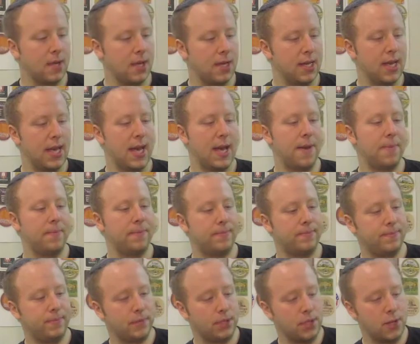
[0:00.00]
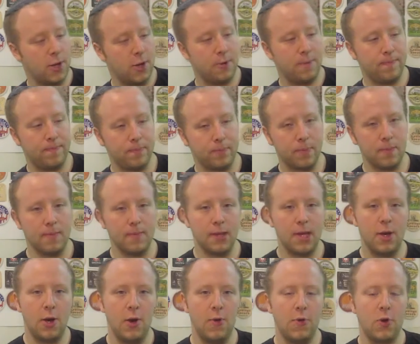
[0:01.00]
Yeah. So
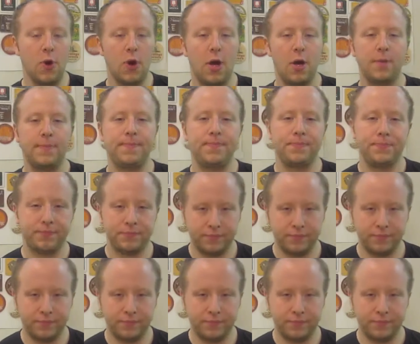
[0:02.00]
overall,